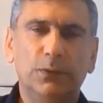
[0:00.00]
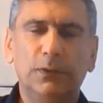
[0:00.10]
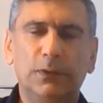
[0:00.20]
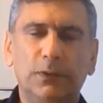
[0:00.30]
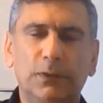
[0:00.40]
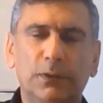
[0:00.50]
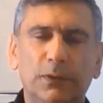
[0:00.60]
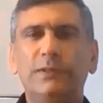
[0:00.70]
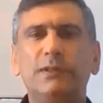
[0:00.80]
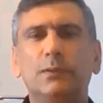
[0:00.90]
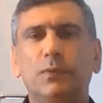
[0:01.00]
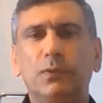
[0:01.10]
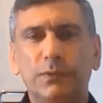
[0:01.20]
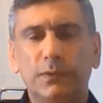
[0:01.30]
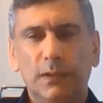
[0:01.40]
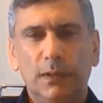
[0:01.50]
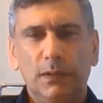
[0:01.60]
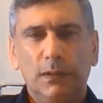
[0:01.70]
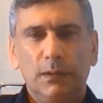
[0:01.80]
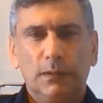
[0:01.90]
audiolingual principles,
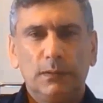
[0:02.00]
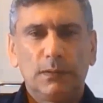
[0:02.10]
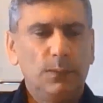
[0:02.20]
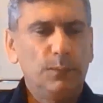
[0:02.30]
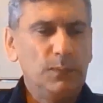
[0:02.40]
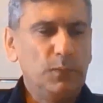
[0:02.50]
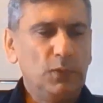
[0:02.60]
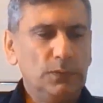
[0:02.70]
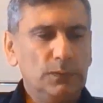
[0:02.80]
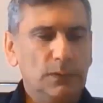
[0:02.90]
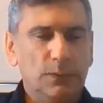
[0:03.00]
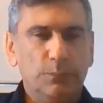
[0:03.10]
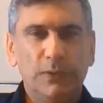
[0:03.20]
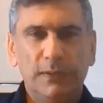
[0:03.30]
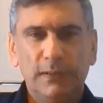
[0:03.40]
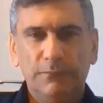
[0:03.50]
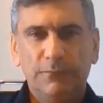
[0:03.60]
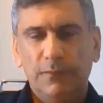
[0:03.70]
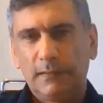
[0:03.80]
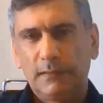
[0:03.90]
some people
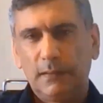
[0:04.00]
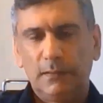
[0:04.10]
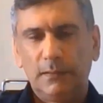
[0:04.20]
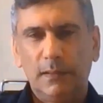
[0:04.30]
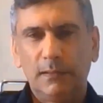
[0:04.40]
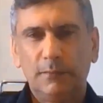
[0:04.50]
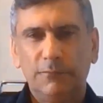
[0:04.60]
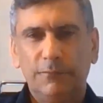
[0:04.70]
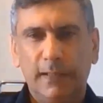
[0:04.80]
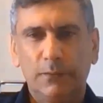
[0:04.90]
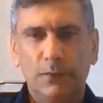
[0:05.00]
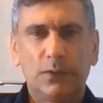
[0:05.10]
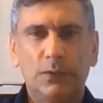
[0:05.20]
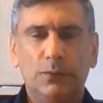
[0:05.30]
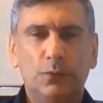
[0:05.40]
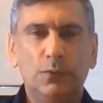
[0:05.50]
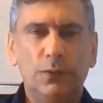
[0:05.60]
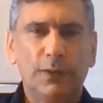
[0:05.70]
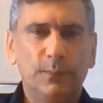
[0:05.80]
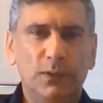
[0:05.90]
believe that native language
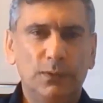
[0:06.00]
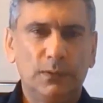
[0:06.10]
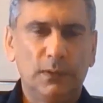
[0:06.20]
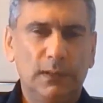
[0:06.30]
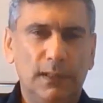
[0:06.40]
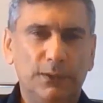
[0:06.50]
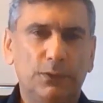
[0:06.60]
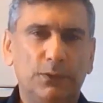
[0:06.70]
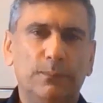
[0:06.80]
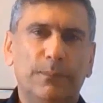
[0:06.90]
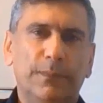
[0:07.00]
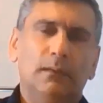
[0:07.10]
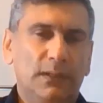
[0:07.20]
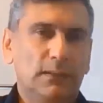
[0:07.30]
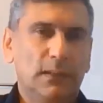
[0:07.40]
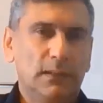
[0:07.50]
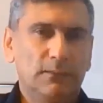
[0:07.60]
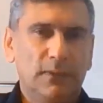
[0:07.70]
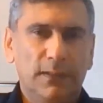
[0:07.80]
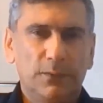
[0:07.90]
should not be used in the classroom because
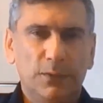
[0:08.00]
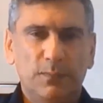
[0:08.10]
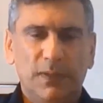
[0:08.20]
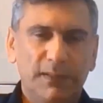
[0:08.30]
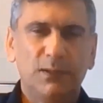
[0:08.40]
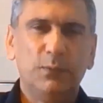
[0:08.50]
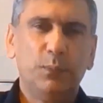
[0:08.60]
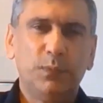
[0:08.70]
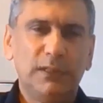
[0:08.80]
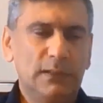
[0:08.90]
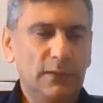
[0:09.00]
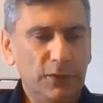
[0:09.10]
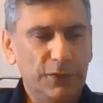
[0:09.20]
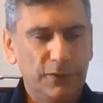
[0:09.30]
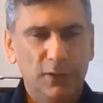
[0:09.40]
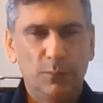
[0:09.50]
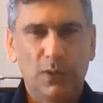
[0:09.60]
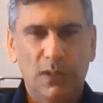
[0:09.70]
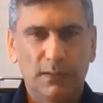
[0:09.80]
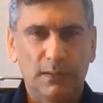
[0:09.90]
native language might impede the
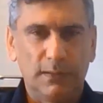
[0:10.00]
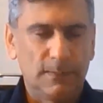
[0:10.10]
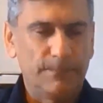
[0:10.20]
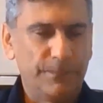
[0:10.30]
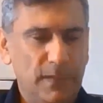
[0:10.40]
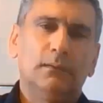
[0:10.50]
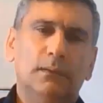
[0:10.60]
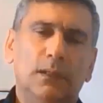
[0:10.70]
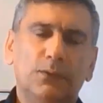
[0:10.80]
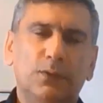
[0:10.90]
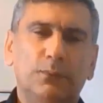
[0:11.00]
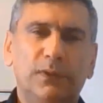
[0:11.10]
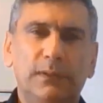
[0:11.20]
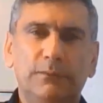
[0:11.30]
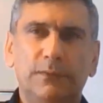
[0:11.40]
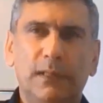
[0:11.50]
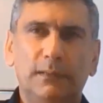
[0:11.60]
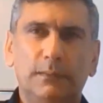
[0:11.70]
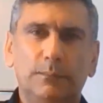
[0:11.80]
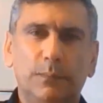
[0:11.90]
learning process. They also believe
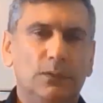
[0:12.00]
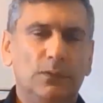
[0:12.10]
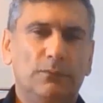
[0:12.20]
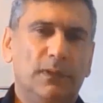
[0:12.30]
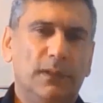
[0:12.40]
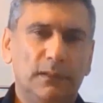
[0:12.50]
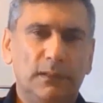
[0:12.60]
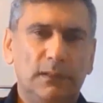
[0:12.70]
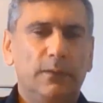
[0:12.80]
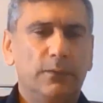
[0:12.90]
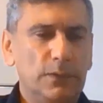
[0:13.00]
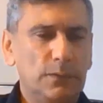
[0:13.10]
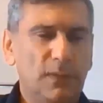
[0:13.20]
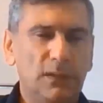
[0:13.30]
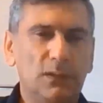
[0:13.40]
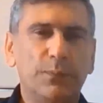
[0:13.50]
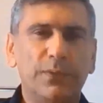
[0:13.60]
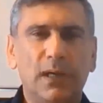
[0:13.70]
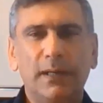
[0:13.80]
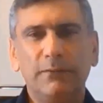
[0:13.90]
that the use of native language may
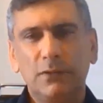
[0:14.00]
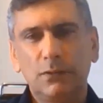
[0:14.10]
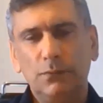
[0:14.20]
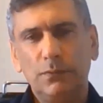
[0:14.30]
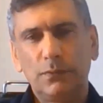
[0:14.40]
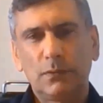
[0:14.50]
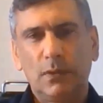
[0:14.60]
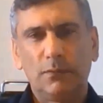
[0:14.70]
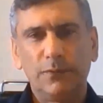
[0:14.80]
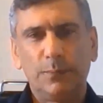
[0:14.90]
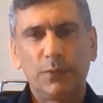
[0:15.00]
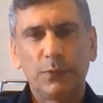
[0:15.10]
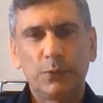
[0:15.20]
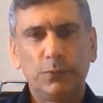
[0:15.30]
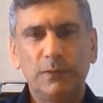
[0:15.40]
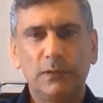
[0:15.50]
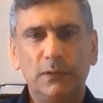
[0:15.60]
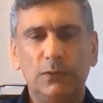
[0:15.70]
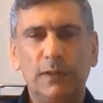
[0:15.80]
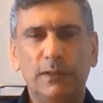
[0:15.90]
deprive students of the
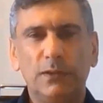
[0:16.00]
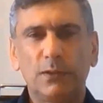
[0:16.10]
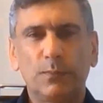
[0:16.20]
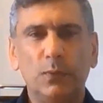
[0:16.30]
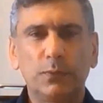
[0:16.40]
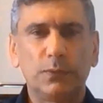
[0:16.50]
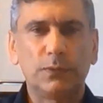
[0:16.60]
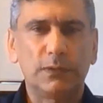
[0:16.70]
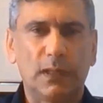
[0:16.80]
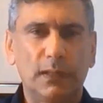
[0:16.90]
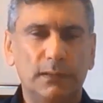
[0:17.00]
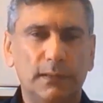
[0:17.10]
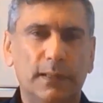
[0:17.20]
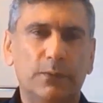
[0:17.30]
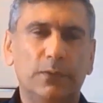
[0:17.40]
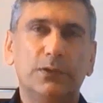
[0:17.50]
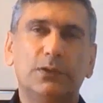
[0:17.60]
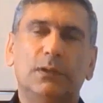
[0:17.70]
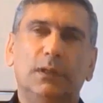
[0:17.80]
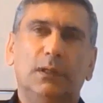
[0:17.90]
opportunity to get exposed to the target
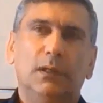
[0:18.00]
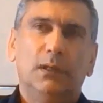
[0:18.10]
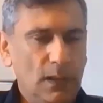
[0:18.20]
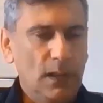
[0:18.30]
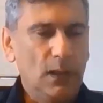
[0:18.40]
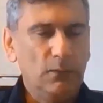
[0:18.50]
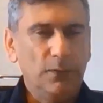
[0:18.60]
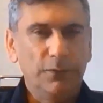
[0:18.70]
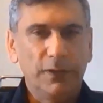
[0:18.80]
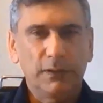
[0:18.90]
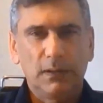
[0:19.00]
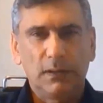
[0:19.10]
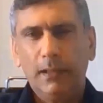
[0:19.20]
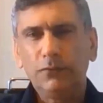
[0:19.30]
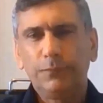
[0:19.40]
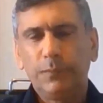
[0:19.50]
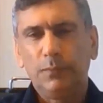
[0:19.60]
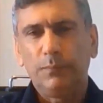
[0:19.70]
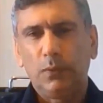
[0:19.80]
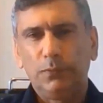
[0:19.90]
language. However, ELF
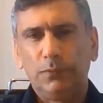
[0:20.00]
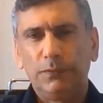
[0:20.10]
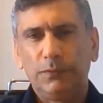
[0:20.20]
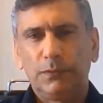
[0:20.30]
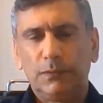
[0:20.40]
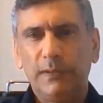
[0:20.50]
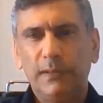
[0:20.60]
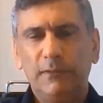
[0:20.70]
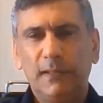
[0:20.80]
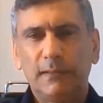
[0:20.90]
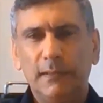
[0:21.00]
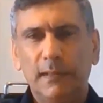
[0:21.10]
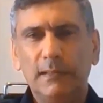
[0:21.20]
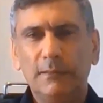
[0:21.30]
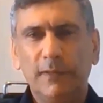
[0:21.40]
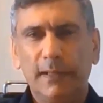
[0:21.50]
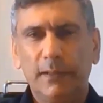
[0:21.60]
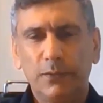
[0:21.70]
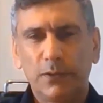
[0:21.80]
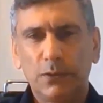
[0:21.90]
proponents believe that native
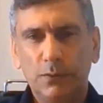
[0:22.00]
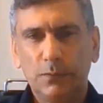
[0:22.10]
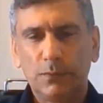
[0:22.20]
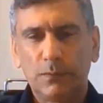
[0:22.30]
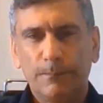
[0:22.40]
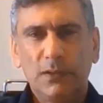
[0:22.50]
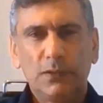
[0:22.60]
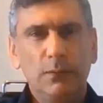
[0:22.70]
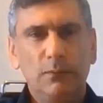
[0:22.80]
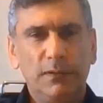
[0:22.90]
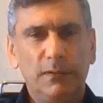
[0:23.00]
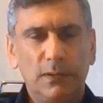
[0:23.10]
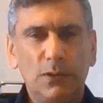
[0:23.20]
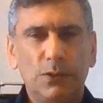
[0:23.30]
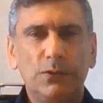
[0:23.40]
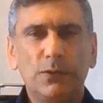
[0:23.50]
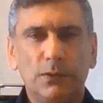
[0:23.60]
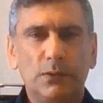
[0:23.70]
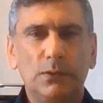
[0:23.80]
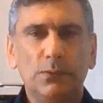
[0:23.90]
language use, especially when teachers
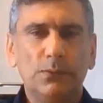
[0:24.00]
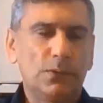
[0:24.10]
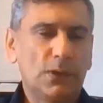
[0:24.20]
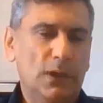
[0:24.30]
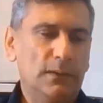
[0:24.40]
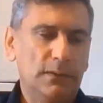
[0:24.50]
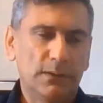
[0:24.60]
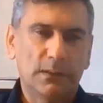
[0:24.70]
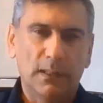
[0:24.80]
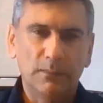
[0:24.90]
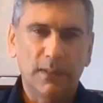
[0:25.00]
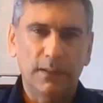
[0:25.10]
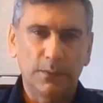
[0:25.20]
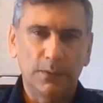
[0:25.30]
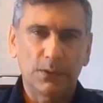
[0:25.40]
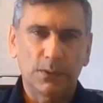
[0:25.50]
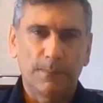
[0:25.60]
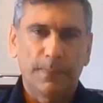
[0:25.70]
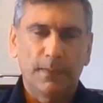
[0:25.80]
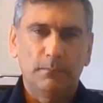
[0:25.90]
and students share the same
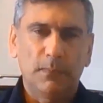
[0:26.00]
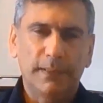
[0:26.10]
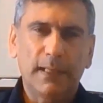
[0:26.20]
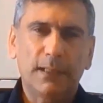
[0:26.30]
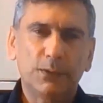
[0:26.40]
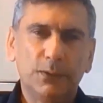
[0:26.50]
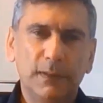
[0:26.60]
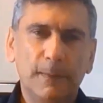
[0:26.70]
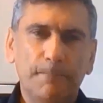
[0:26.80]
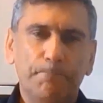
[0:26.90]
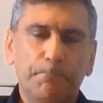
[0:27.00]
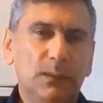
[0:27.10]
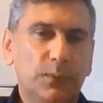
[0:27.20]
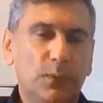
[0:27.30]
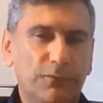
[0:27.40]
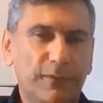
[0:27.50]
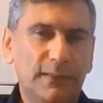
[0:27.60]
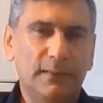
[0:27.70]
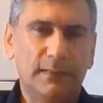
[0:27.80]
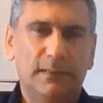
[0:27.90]
language, might actually help or
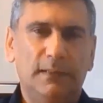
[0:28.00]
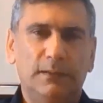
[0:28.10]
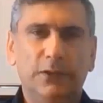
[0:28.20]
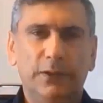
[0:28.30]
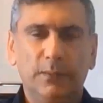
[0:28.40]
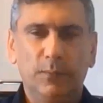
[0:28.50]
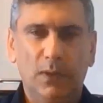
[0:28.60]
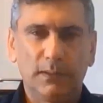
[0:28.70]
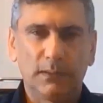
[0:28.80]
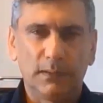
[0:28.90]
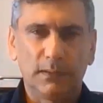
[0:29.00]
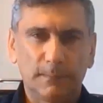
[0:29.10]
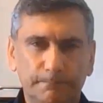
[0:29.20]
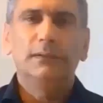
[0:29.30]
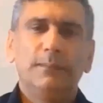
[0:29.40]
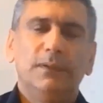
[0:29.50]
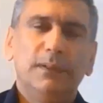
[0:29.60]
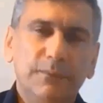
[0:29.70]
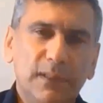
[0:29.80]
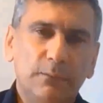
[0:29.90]
facilitate learning process. They
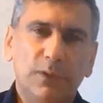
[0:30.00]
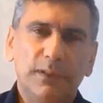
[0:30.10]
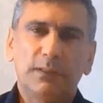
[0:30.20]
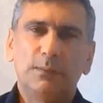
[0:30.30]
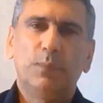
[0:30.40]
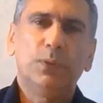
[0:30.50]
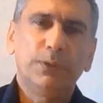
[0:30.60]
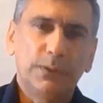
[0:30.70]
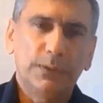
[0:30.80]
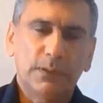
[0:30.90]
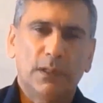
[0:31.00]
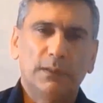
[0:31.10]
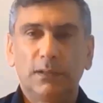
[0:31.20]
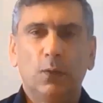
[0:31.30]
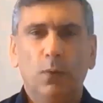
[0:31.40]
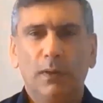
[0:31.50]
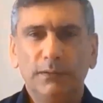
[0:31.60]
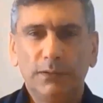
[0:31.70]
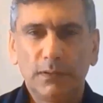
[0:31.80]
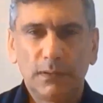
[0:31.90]
believe that what is important is not the
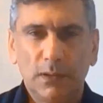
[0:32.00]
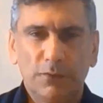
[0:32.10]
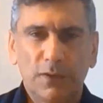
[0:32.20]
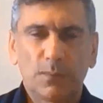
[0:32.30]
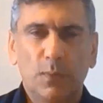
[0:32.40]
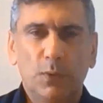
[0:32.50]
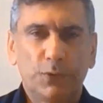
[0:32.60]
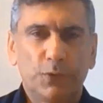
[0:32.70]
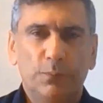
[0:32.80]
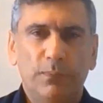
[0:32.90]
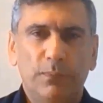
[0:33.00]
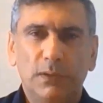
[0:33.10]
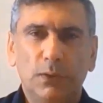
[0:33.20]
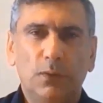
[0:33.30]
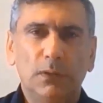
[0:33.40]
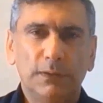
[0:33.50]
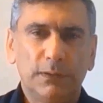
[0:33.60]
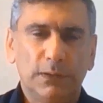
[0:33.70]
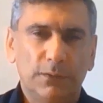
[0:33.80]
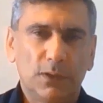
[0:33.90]
quantity of exposure, but the
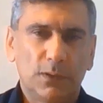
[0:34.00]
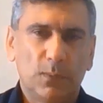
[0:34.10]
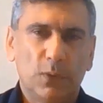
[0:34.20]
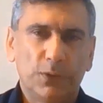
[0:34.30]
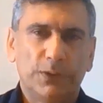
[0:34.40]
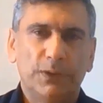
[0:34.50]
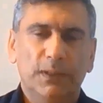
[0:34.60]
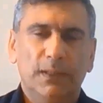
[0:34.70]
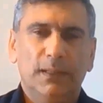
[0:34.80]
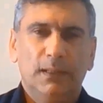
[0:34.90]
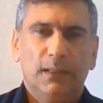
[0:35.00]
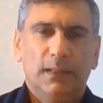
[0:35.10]
quality of exposure.